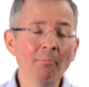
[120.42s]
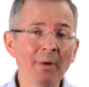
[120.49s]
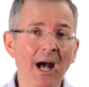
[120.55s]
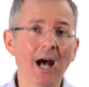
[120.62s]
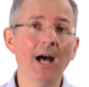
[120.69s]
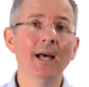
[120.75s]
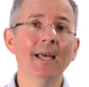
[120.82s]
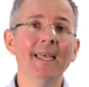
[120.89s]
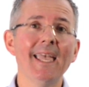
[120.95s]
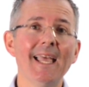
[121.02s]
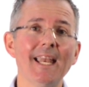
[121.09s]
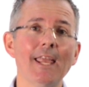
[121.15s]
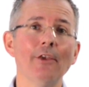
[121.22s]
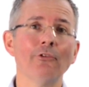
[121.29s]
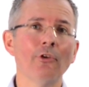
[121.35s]
but
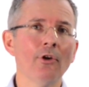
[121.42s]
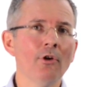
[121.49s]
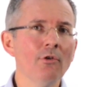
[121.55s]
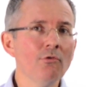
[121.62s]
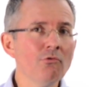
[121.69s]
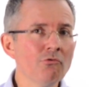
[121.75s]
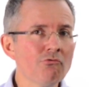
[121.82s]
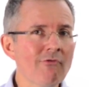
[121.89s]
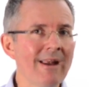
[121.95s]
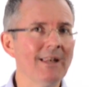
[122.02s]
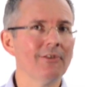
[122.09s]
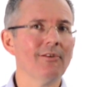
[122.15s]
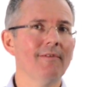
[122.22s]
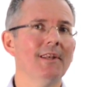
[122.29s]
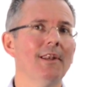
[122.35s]
it is
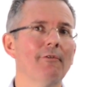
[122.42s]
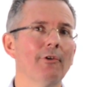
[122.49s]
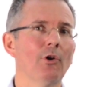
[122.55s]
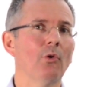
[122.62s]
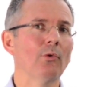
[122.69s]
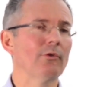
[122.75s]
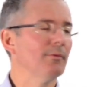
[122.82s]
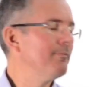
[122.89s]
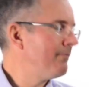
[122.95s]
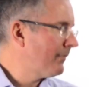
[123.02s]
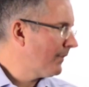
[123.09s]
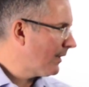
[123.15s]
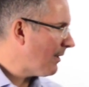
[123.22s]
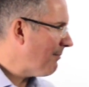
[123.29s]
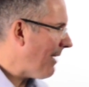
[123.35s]
relatively difficult
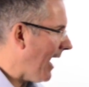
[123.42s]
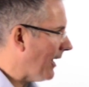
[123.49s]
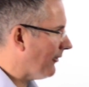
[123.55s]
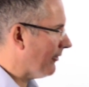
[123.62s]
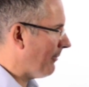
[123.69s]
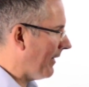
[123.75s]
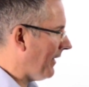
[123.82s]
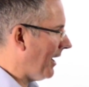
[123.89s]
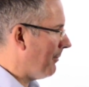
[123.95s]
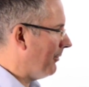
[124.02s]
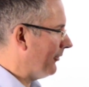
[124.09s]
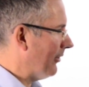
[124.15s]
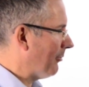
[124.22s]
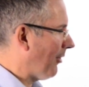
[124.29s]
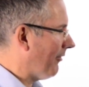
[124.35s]
compared to some other
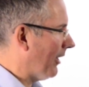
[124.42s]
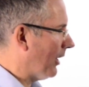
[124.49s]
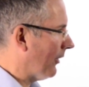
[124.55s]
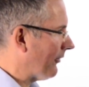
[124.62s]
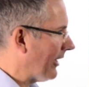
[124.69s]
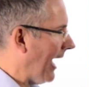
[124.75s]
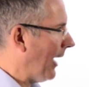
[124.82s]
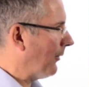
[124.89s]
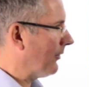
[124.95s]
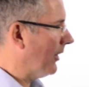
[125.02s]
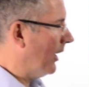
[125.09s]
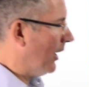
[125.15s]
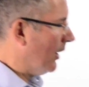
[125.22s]
numbers in the profit and loss account.